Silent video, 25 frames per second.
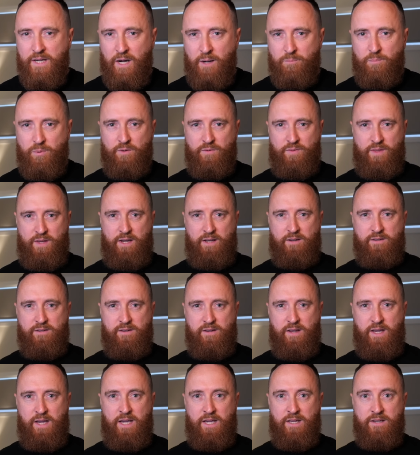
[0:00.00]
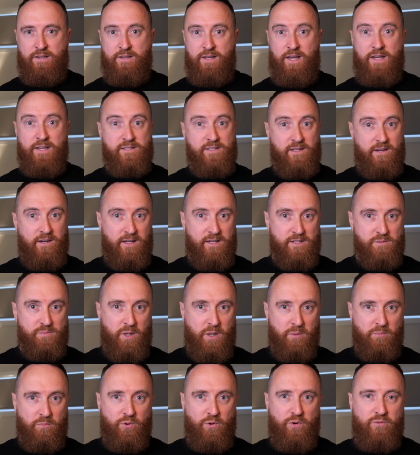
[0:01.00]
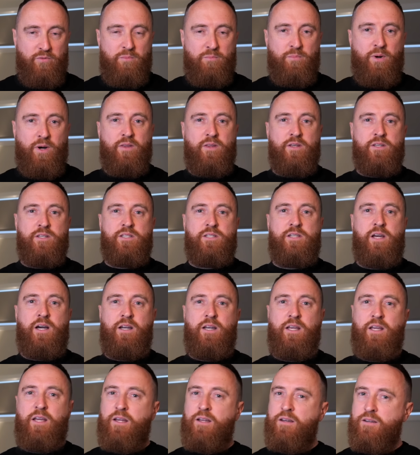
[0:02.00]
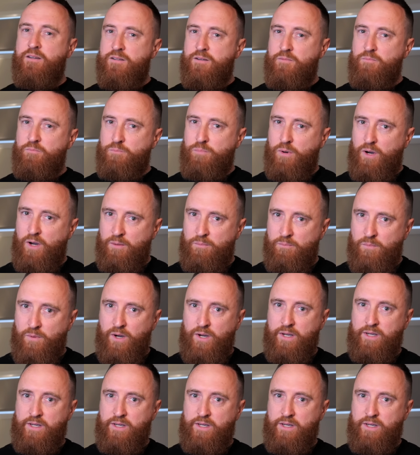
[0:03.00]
up on that. And as it has been proven by this study and by my